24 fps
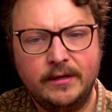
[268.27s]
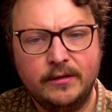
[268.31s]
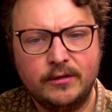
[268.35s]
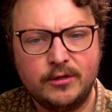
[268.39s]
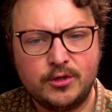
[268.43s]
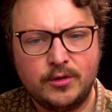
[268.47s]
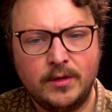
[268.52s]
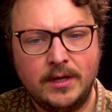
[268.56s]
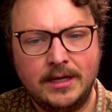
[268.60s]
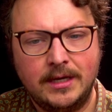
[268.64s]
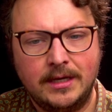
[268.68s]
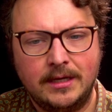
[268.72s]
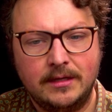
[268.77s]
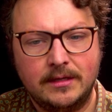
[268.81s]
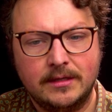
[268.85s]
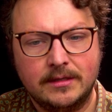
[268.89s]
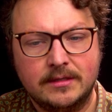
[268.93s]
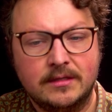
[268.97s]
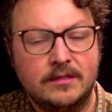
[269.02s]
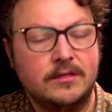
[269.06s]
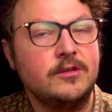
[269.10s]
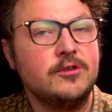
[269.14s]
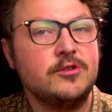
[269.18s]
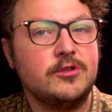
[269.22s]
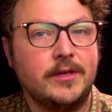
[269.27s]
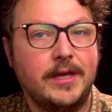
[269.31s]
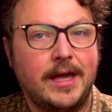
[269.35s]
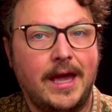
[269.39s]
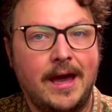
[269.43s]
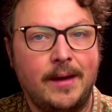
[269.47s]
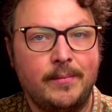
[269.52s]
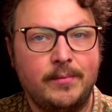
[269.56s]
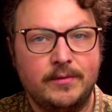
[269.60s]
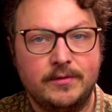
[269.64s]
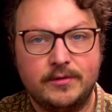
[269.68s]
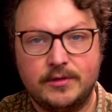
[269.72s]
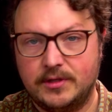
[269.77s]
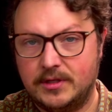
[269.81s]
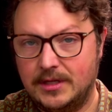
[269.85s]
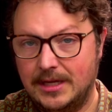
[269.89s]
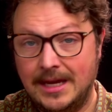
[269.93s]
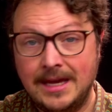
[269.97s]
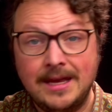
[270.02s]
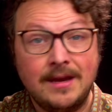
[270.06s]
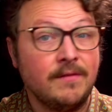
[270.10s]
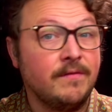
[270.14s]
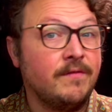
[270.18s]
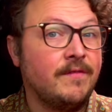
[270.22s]
training doesn't usually happen just
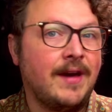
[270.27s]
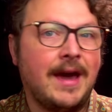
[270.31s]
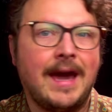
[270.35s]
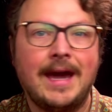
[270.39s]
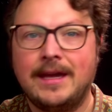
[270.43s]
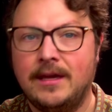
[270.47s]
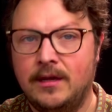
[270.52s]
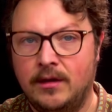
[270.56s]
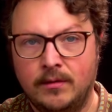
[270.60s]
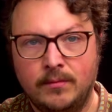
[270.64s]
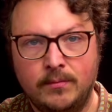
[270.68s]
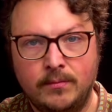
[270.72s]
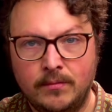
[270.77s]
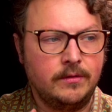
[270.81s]
in a vacuum.